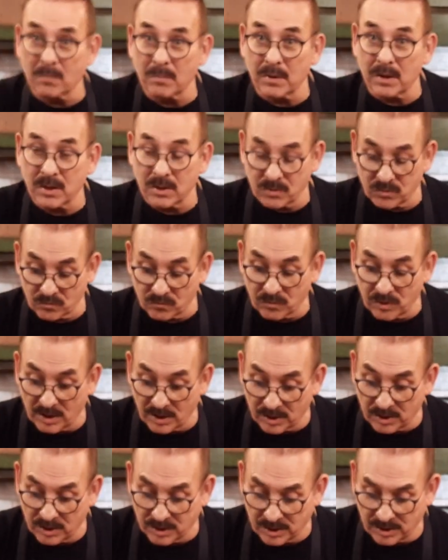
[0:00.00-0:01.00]
but it's
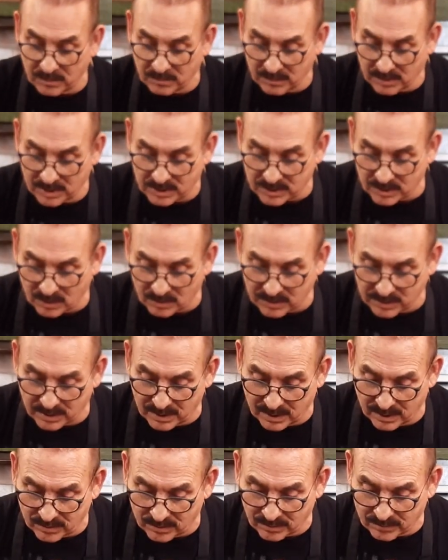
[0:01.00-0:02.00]
really good when it's all
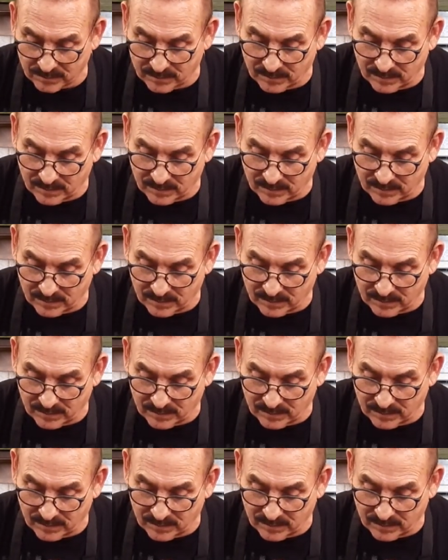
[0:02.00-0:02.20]
together.